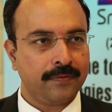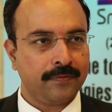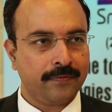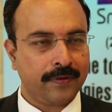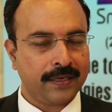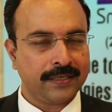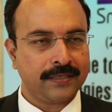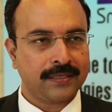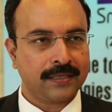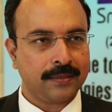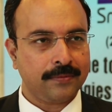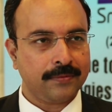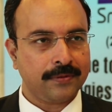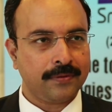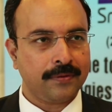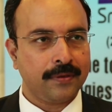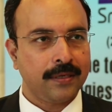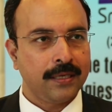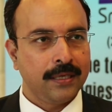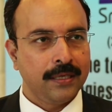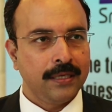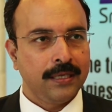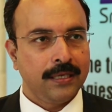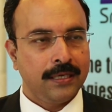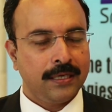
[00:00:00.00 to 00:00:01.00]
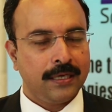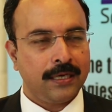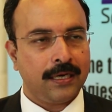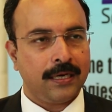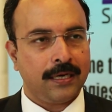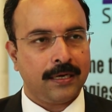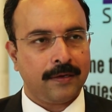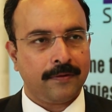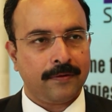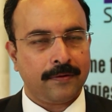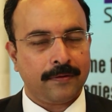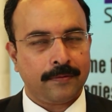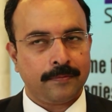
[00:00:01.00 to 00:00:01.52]

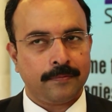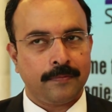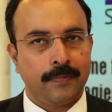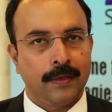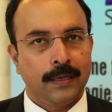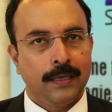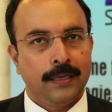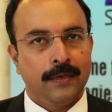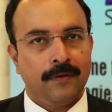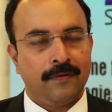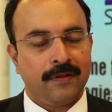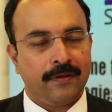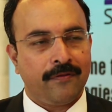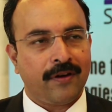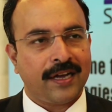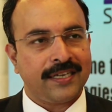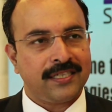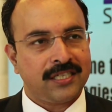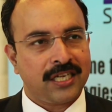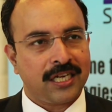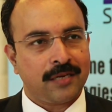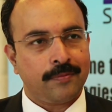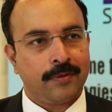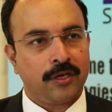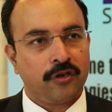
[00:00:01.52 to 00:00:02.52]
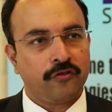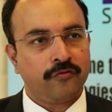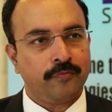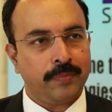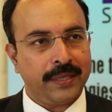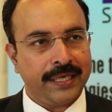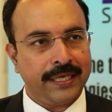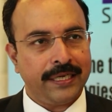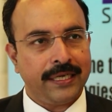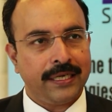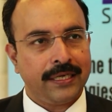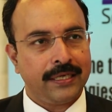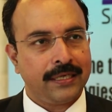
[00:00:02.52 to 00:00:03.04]
The vice chairman of
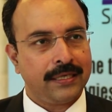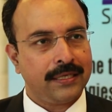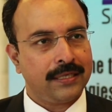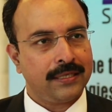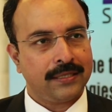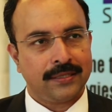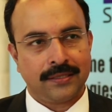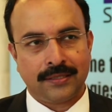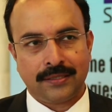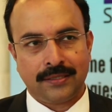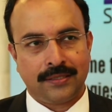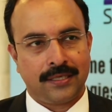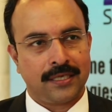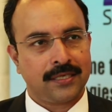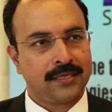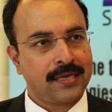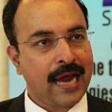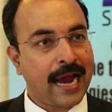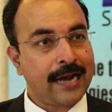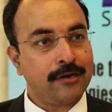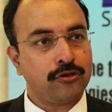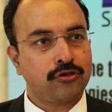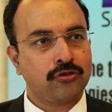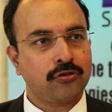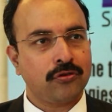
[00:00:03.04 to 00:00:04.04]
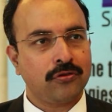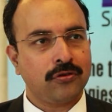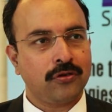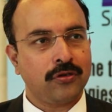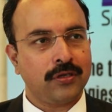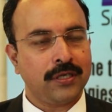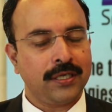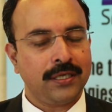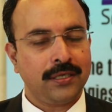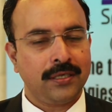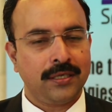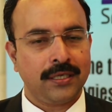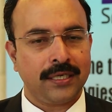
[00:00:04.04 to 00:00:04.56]
BDA is just hands-on
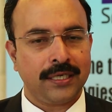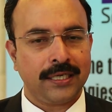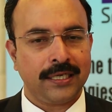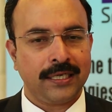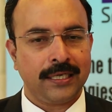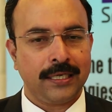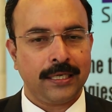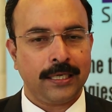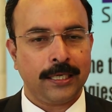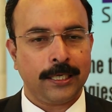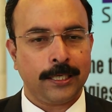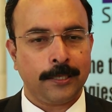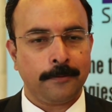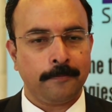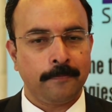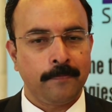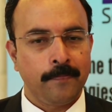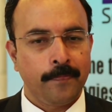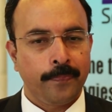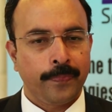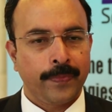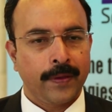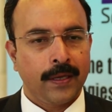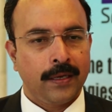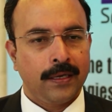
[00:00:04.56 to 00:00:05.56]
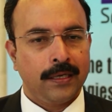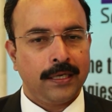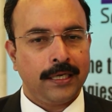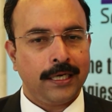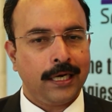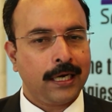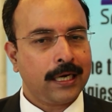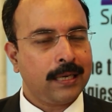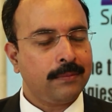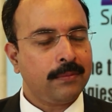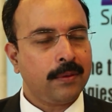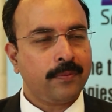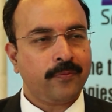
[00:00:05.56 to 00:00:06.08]
on it, and
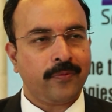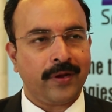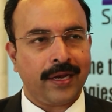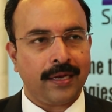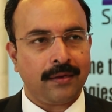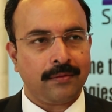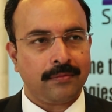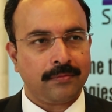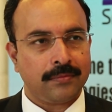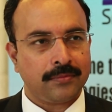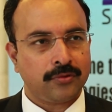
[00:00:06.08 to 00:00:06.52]
it'll come up well.